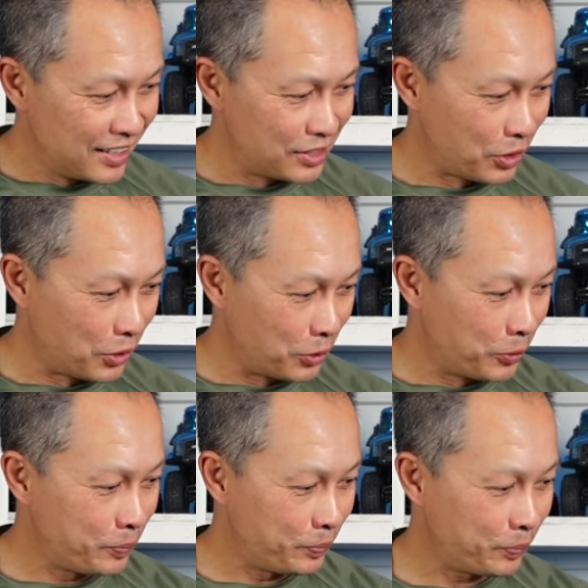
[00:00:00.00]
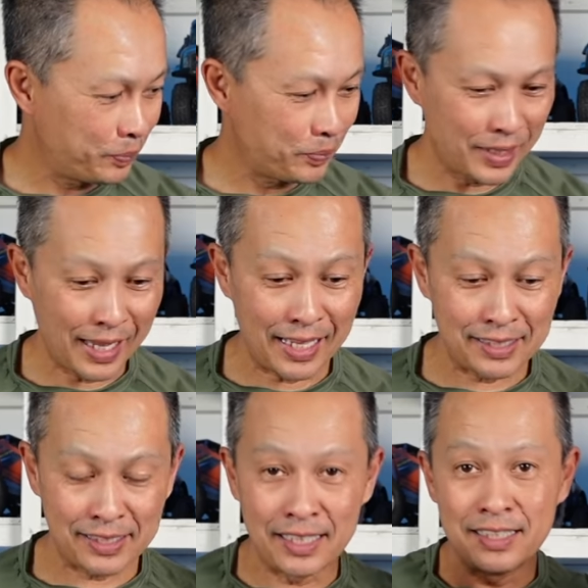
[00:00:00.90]
So
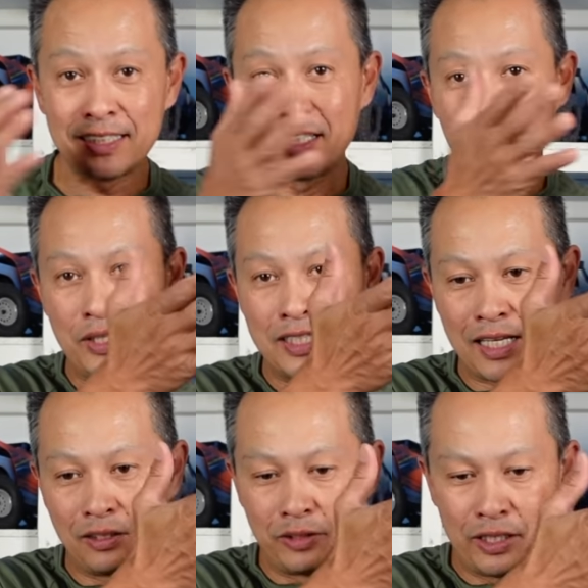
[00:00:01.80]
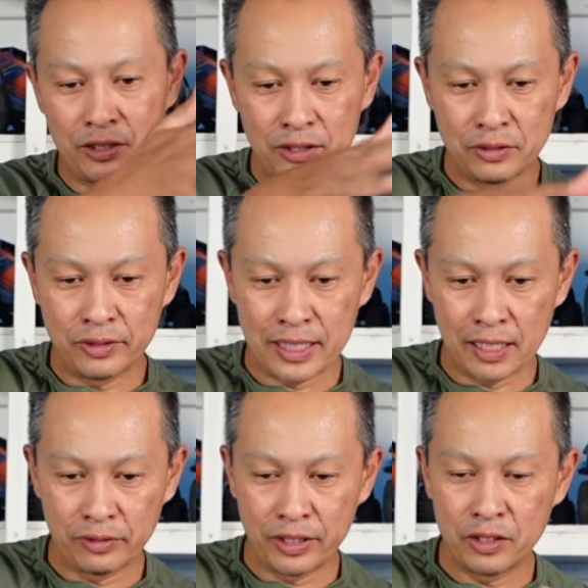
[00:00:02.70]
it is a three-channel radio,
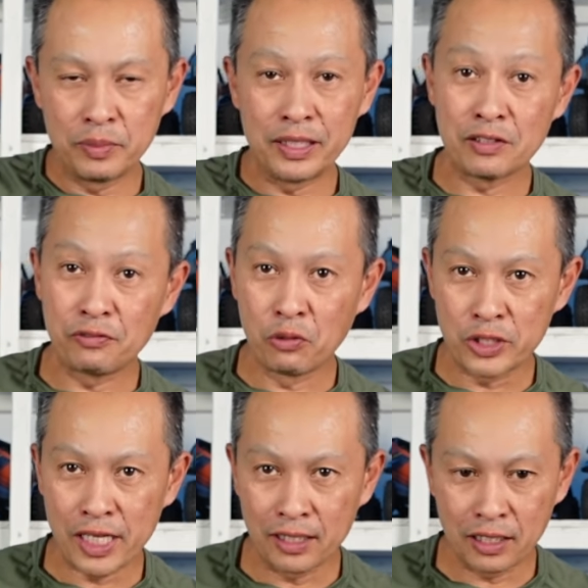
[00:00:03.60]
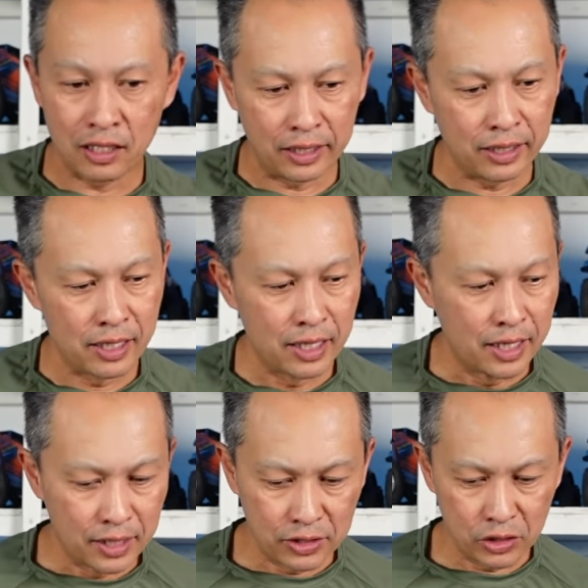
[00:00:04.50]
but it's a four-channel car.
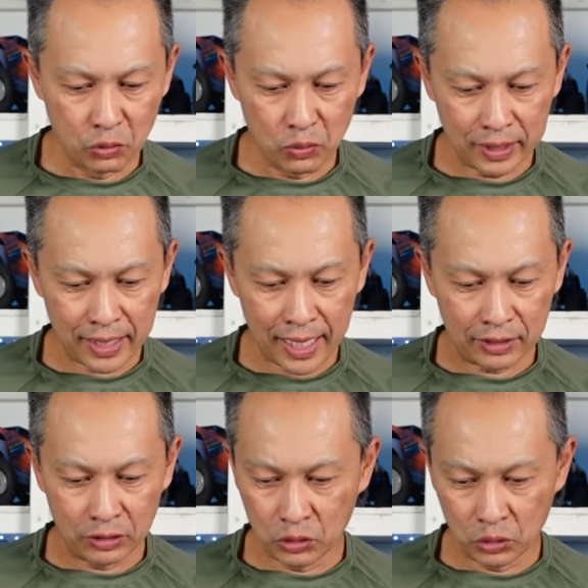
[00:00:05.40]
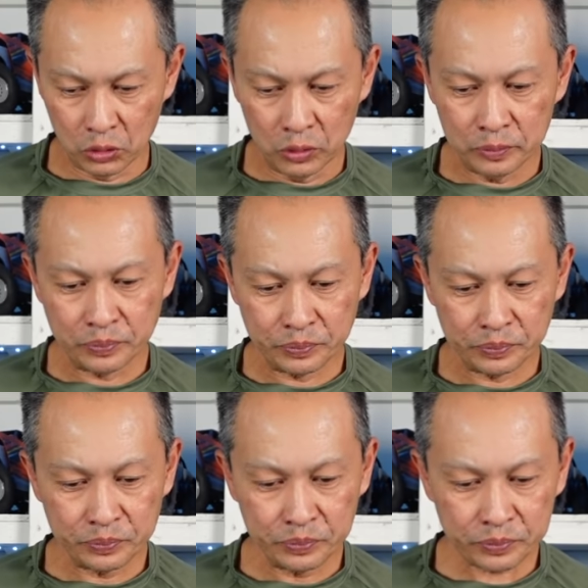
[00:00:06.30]
So what they had to do
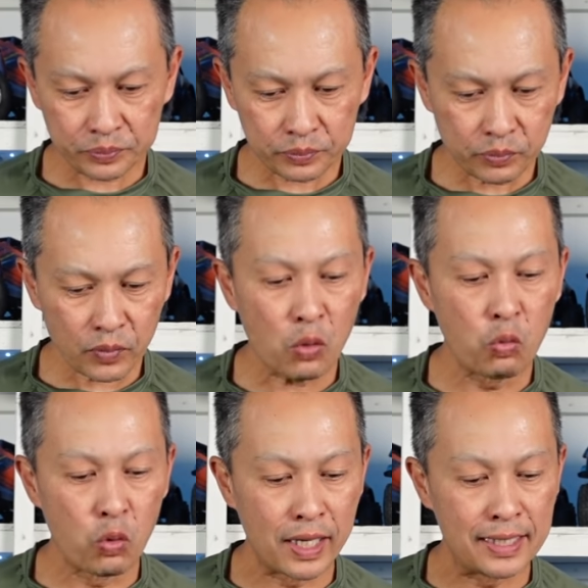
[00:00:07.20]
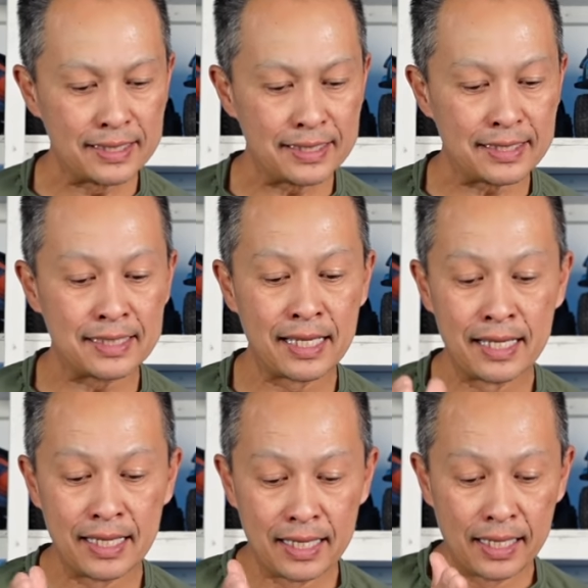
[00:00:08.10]
was
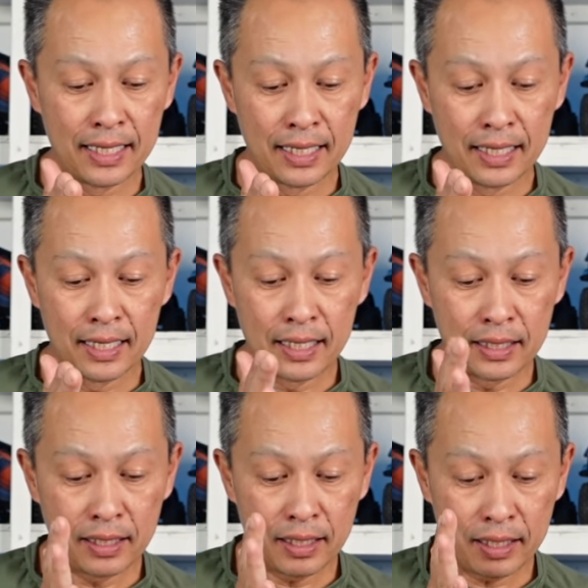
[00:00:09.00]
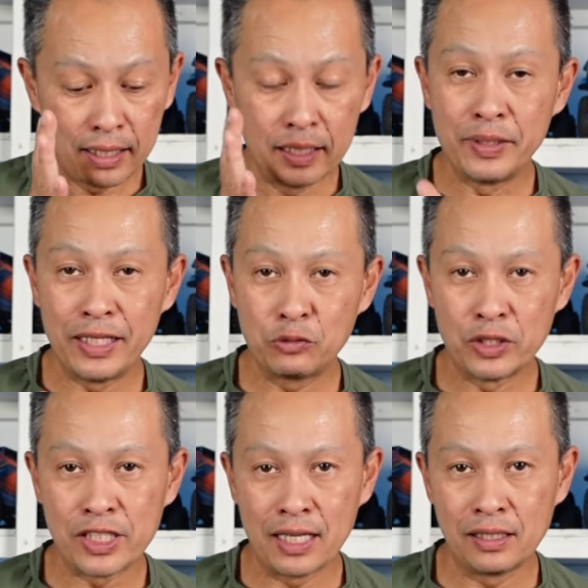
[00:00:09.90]
eliminate
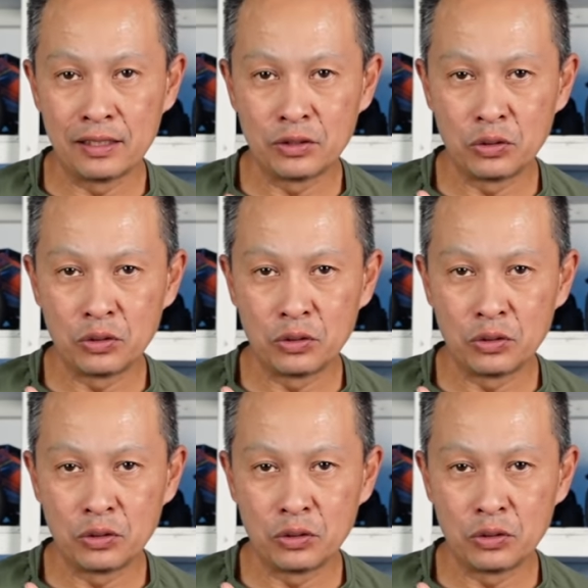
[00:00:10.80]
one channel